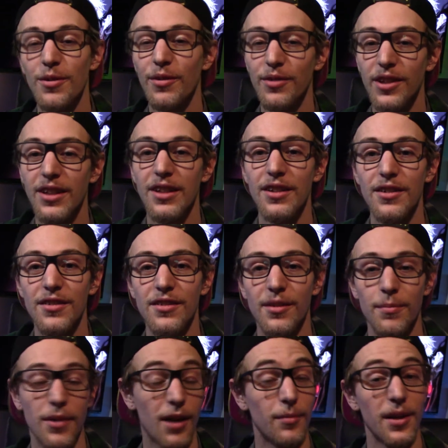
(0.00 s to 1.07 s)
over the years. I
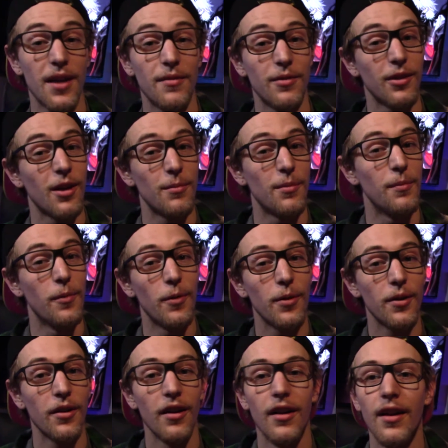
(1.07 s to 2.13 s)
probably have a couple
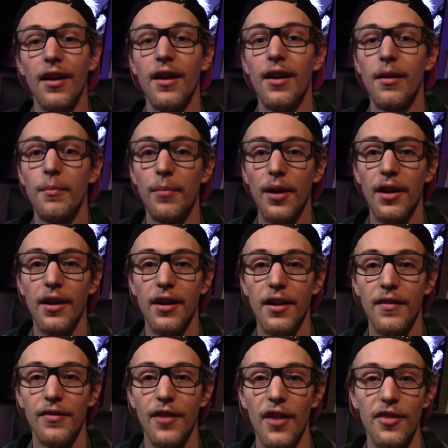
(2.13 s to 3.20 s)
more, but
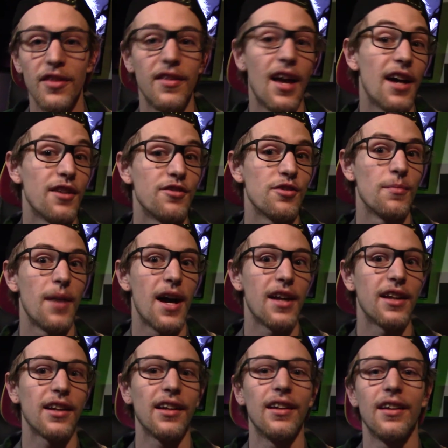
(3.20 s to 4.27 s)
nothing that
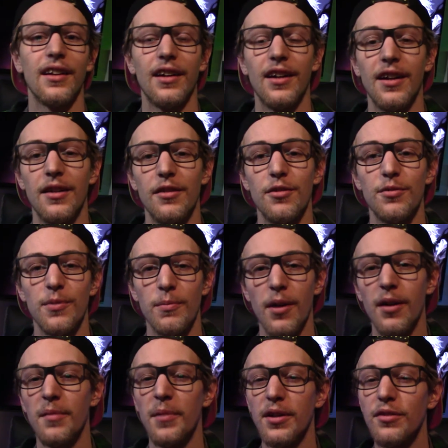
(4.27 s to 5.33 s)
dramatic. Those were
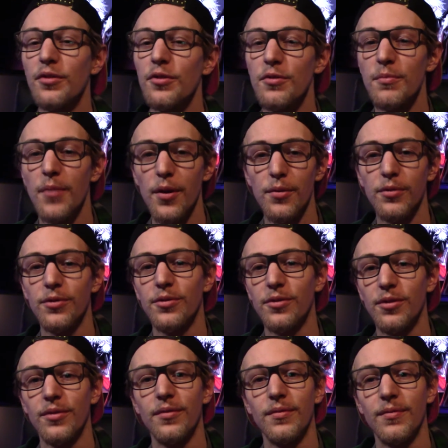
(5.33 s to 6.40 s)
probably my 2
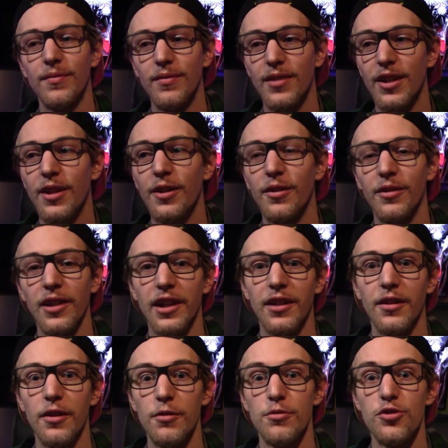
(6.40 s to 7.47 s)
most, you know, like,
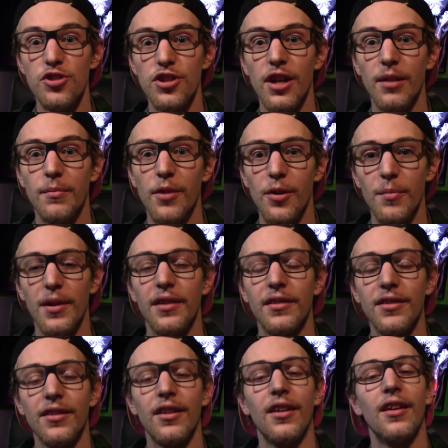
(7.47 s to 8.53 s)
oh shit
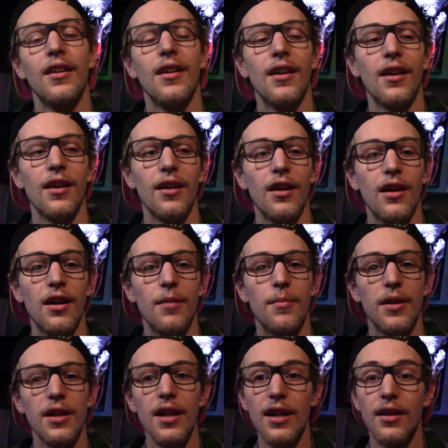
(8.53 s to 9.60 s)
moments.
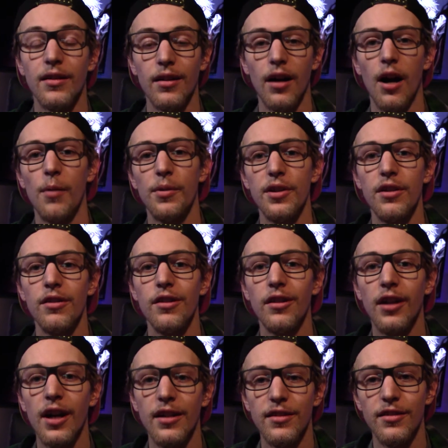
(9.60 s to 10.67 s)
But yeah, I want to hear your
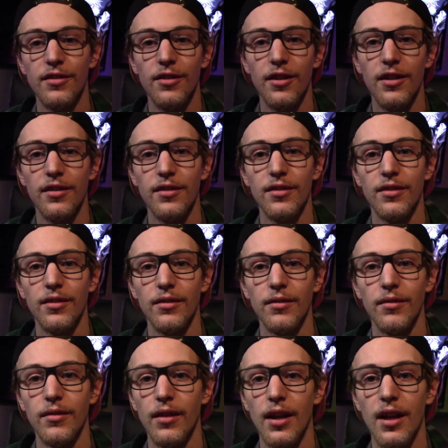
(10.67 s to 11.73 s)
guys' thoughts,
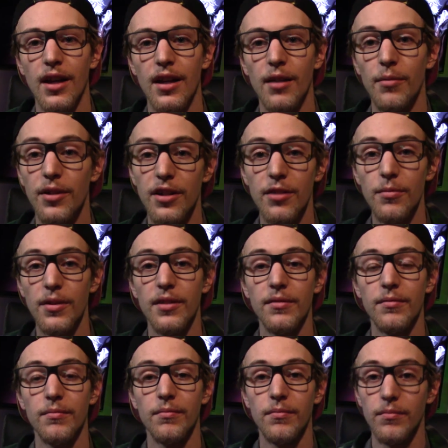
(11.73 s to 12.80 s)
and I want to hear what
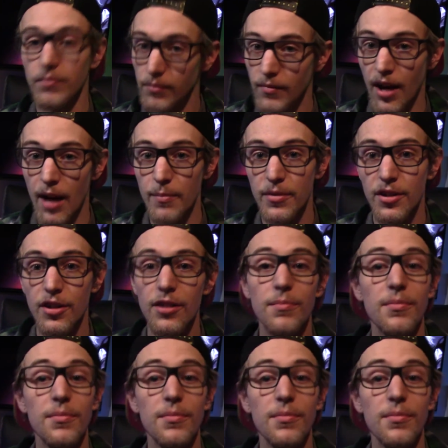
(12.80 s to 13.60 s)
happened to your